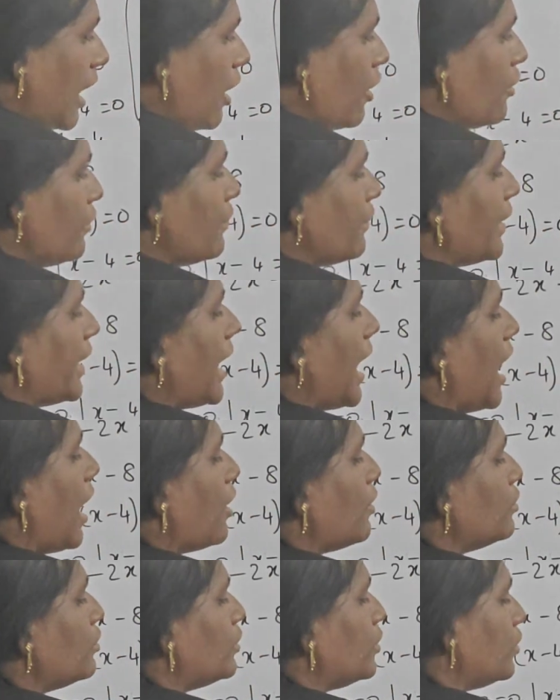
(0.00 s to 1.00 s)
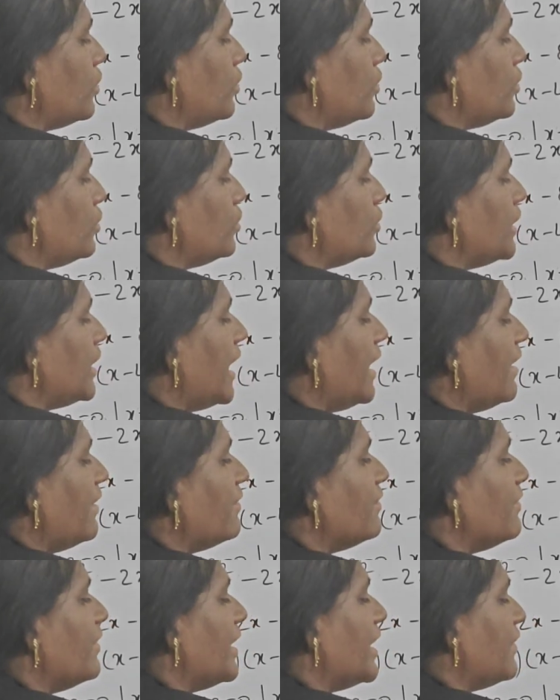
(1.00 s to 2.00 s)
we have to do the
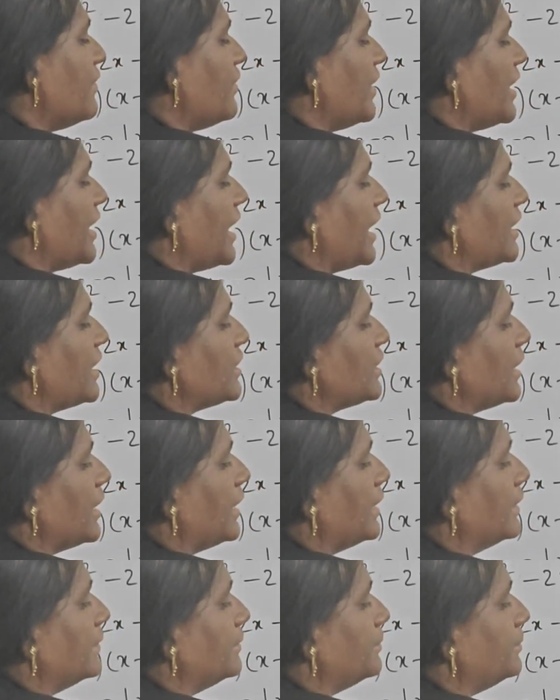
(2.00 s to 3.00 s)
verification.